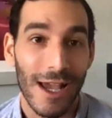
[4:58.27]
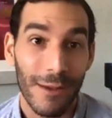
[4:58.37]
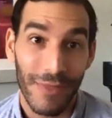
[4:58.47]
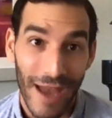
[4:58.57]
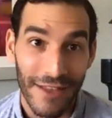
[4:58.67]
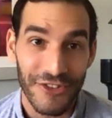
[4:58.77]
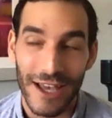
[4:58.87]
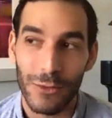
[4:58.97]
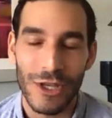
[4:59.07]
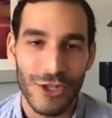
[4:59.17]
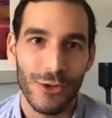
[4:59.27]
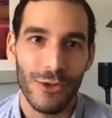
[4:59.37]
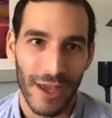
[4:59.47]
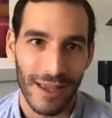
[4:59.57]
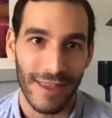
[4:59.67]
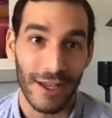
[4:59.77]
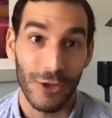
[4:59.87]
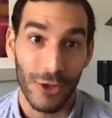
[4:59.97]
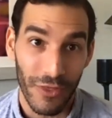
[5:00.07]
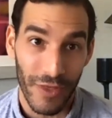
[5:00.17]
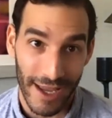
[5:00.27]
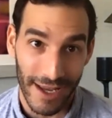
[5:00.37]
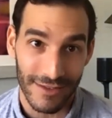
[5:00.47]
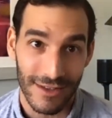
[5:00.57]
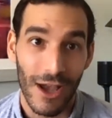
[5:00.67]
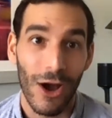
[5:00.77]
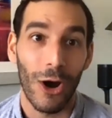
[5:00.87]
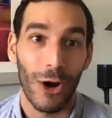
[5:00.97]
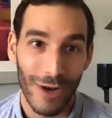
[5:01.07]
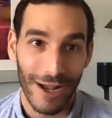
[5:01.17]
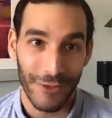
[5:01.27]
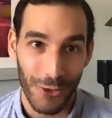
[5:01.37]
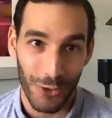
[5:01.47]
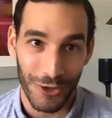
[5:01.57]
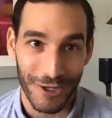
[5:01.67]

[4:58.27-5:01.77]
But that said, we do think that good things are around the corner.